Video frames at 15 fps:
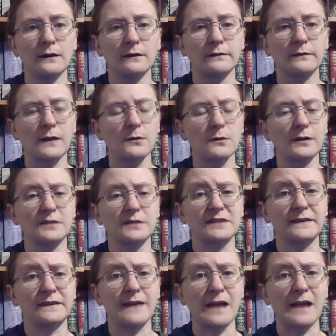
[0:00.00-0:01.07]
They really just
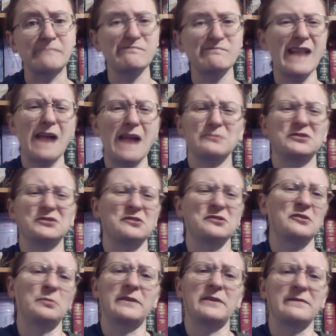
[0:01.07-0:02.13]
said, "I'm sure
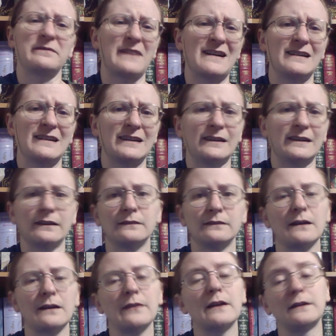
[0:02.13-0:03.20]
it'll be fine,"
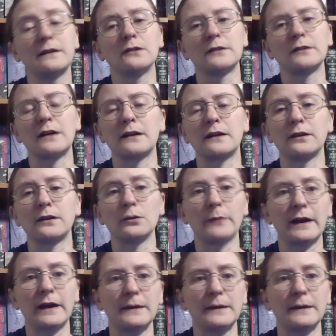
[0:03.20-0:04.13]
and then nearly got killed by it.